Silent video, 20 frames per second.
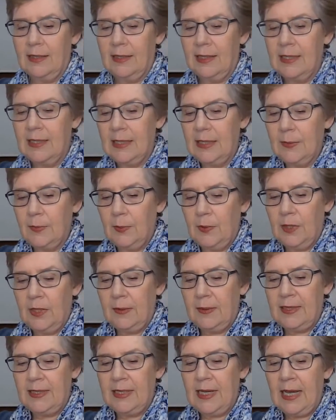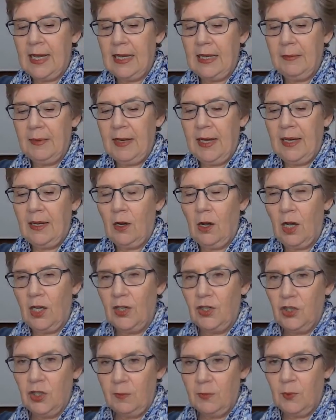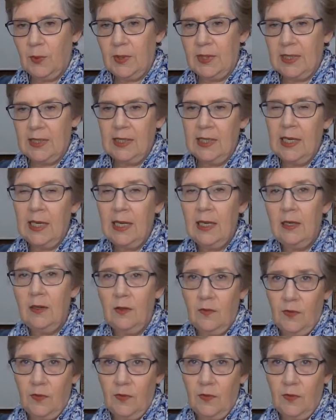This is what I was saying about I shopped once a year.